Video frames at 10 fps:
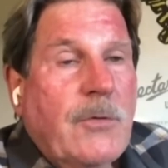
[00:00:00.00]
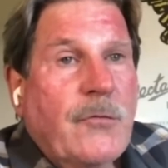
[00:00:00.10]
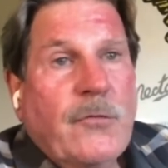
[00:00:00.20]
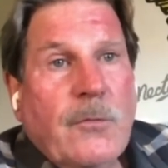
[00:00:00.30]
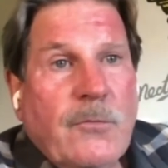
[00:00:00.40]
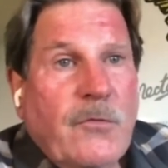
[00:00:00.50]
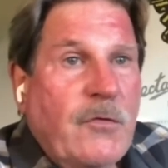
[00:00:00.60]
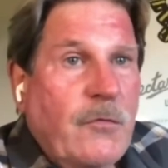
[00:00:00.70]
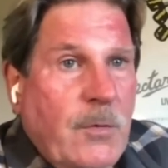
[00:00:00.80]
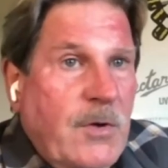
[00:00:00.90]
there's certain
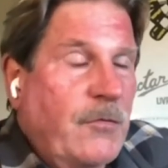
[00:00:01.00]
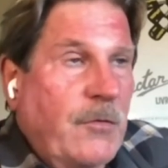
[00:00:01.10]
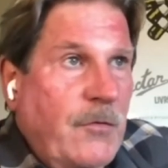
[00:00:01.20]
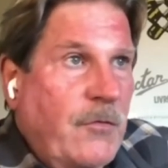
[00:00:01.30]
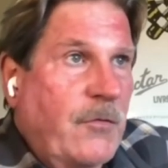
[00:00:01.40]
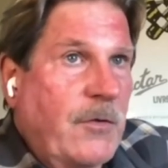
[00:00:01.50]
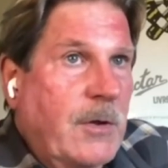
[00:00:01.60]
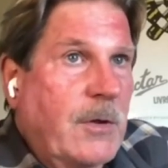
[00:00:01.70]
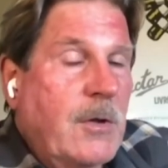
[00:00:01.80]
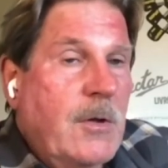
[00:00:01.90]
situations
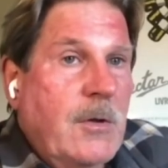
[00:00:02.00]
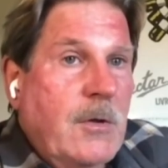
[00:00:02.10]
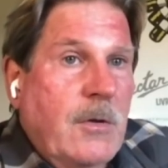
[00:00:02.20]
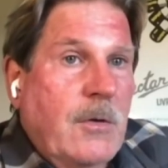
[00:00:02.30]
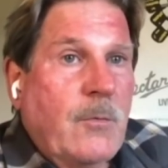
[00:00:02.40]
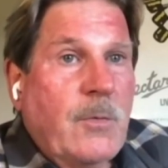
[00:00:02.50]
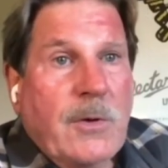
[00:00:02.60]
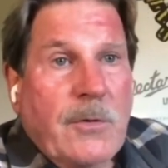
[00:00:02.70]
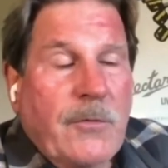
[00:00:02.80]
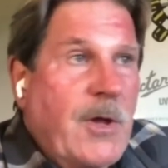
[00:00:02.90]

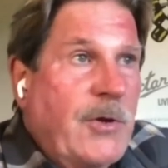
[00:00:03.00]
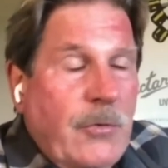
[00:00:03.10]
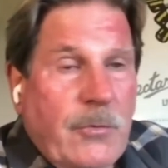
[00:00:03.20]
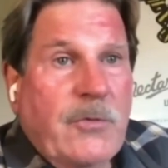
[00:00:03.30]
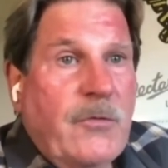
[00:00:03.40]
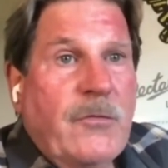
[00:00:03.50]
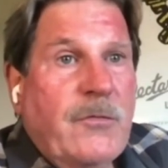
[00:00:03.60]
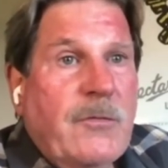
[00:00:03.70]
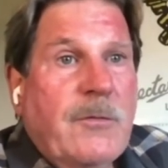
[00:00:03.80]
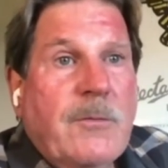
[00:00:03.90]
where the unoak is
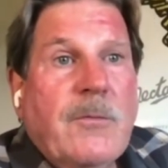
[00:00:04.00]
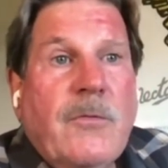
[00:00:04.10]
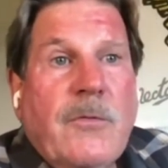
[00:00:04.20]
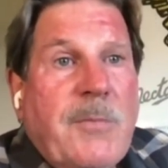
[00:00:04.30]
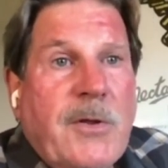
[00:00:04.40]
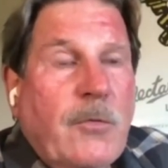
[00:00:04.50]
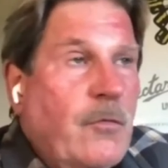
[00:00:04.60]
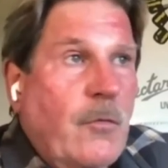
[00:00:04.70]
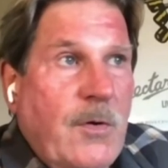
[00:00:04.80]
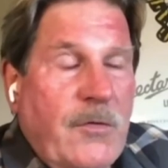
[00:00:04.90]
the better
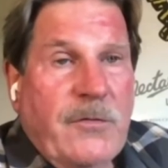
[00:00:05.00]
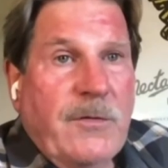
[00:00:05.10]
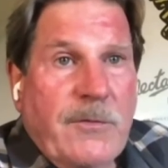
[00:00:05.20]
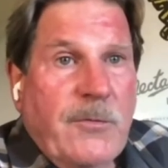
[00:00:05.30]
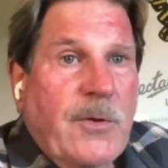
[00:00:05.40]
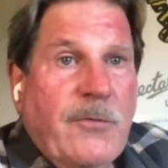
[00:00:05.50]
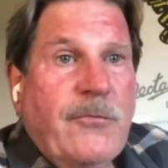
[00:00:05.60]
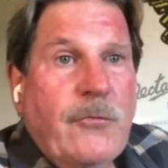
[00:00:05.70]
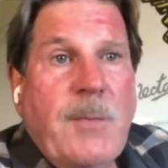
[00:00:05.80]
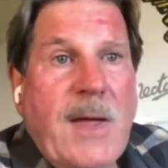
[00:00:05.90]
choice with a
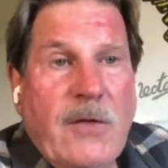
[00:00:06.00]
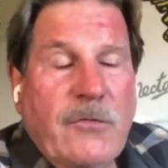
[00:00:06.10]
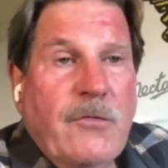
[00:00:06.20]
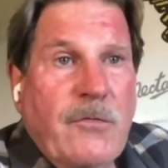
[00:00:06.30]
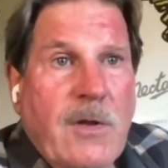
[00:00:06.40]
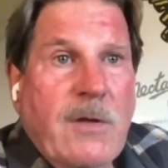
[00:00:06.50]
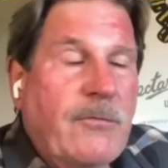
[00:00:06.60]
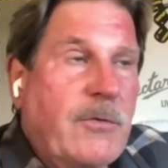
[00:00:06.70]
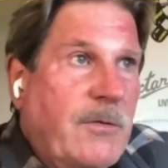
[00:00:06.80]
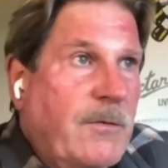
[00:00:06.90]
food match and stuff.
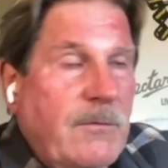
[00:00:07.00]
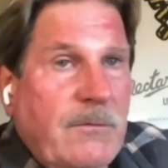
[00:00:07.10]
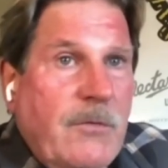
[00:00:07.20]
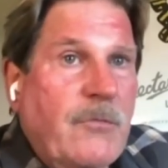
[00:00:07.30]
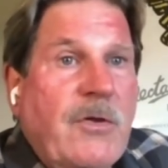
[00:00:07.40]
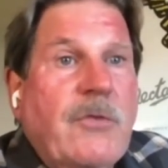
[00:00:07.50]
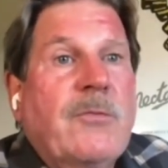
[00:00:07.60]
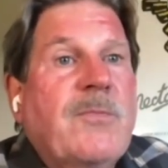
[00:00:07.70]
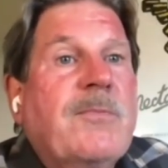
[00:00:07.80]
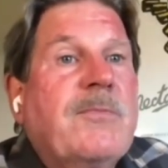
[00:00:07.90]
And there's other
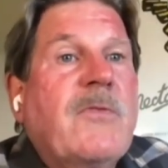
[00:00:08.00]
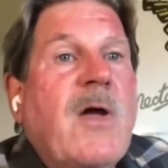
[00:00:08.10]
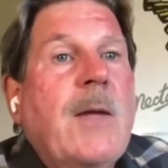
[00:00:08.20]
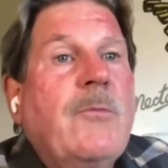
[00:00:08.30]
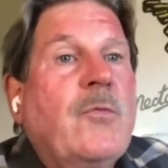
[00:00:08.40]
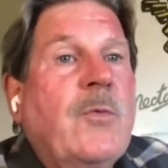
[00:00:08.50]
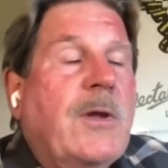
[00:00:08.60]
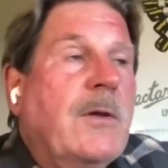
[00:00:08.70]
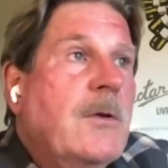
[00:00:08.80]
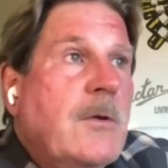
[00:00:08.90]
times when